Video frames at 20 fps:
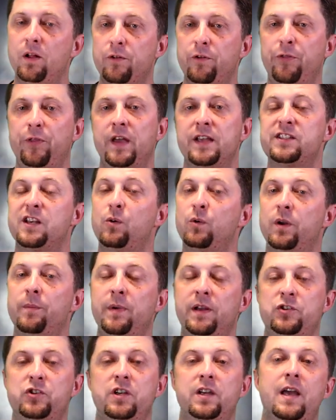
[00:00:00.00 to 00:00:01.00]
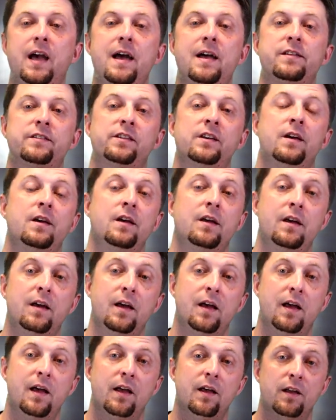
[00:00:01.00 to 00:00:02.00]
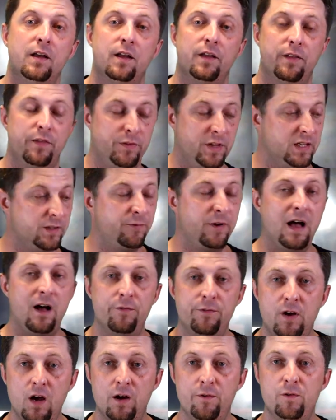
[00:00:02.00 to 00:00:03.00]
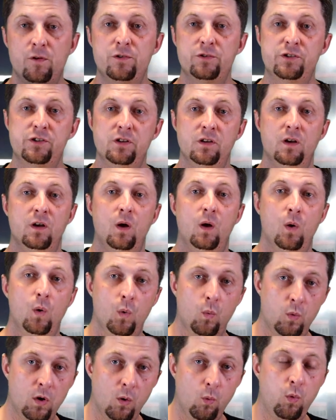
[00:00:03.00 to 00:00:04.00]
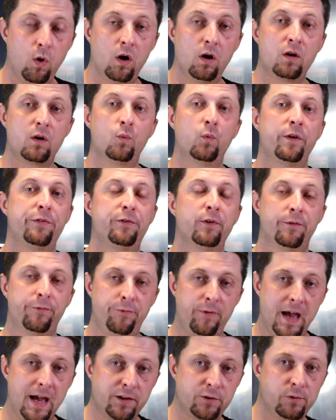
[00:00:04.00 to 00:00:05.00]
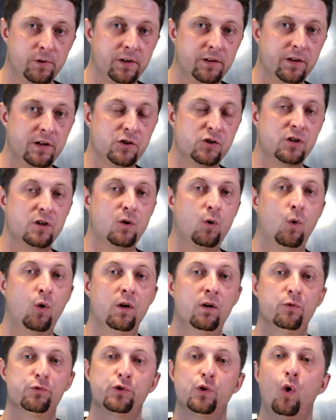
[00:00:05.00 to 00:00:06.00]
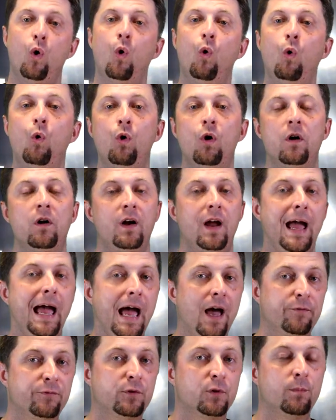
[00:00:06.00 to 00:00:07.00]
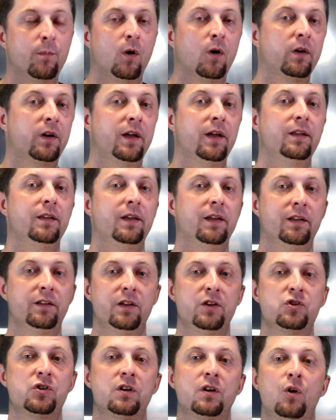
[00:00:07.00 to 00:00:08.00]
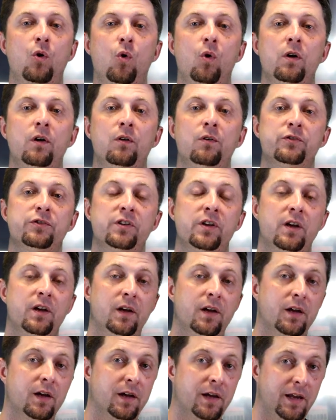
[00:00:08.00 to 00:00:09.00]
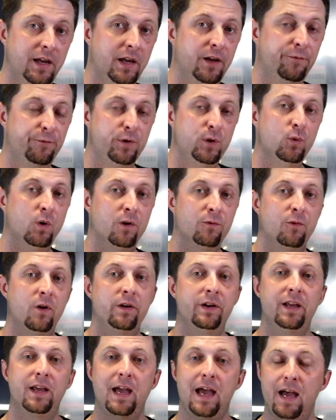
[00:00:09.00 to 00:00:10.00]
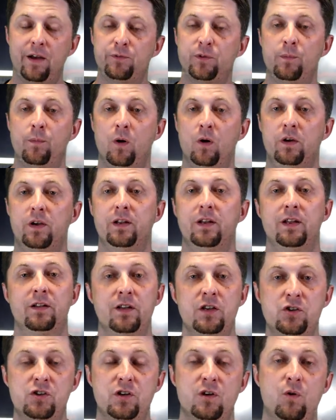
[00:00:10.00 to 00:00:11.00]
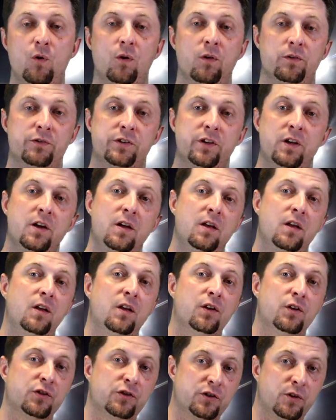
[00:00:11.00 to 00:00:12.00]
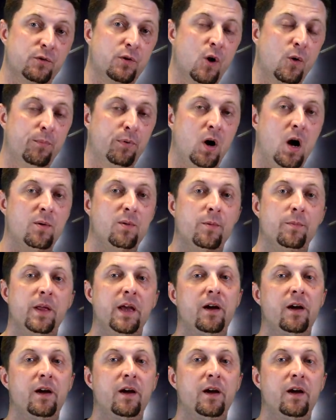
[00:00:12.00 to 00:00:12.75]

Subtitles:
other things I want to mention, guys. These valve covers will work with your factory ignition coils or aftermarket ignition coils if you are running aftermarket ignition coils. So no problem